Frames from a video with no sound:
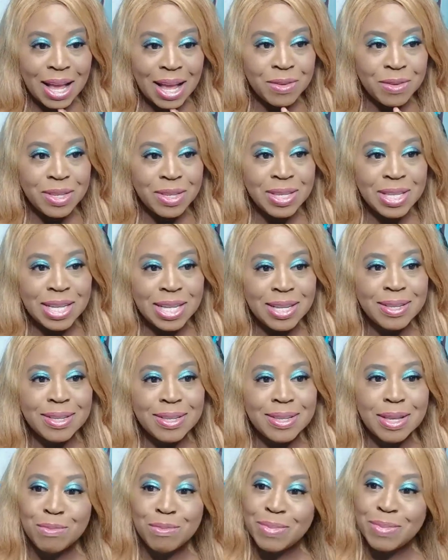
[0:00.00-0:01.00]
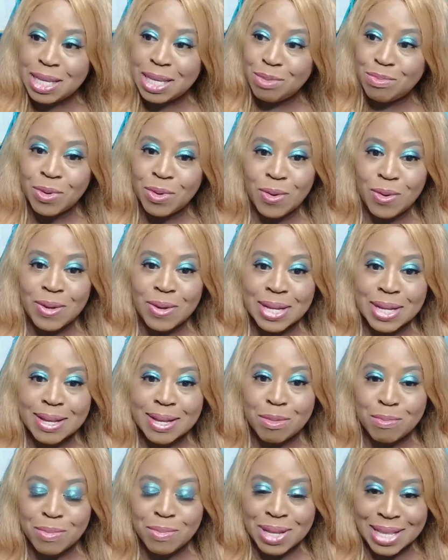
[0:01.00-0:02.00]
I've seen some people
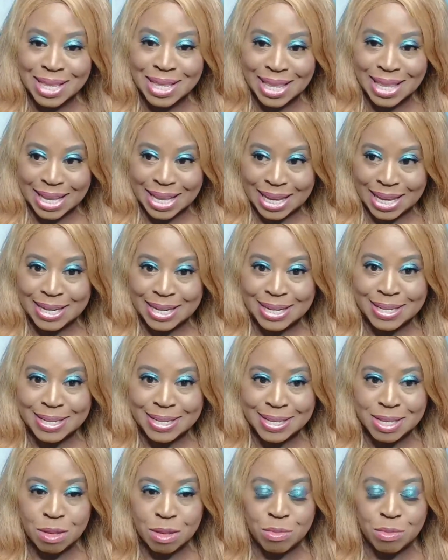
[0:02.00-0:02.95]
complain,